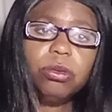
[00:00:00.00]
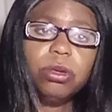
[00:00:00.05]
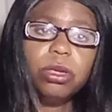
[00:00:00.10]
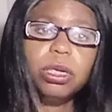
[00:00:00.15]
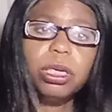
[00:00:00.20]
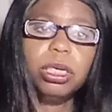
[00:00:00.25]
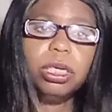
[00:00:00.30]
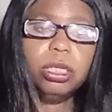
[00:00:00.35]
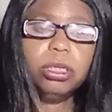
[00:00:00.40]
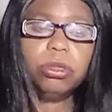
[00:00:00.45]

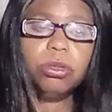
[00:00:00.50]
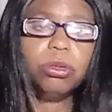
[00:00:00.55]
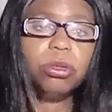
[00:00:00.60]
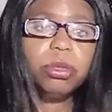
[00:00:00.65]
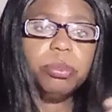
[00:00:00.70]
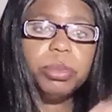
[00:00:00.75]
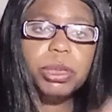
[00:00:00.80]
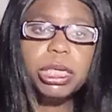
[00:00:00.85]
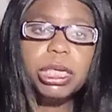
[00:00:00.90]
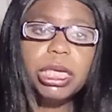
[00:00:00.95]
He know the
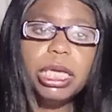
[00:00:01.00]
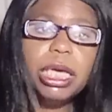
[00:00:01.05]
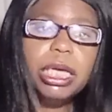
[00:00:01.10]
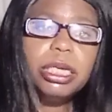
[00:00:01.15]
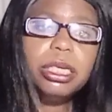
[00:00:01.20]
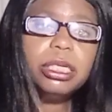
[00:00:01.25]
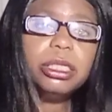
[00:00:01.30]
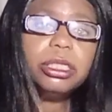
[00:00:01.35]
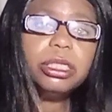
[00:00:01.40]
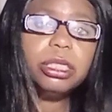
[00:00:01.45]

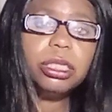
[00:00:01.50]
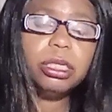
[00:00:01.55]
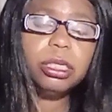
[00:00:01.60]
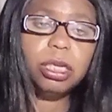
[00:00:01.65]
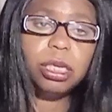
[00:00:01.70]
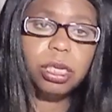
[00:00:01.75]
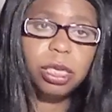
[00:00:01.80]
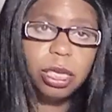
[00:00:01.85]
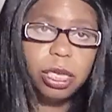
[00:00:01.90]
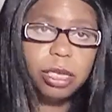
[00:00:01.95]
beginning to the
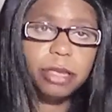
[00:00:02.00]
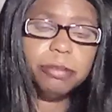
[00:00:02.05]
end.